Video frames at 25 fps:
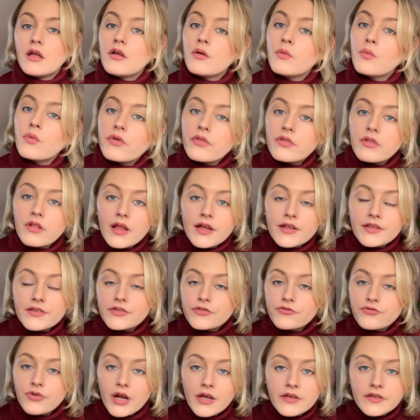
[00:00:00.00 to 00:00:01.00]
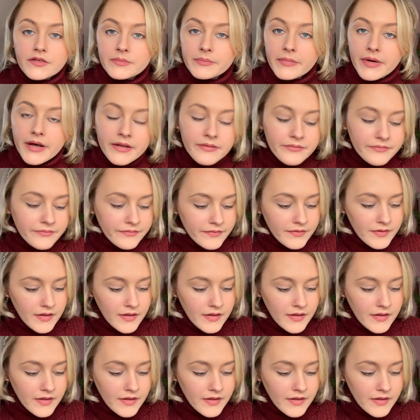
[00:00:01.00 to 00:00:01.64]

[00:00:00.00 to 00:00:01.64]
with less stress, man.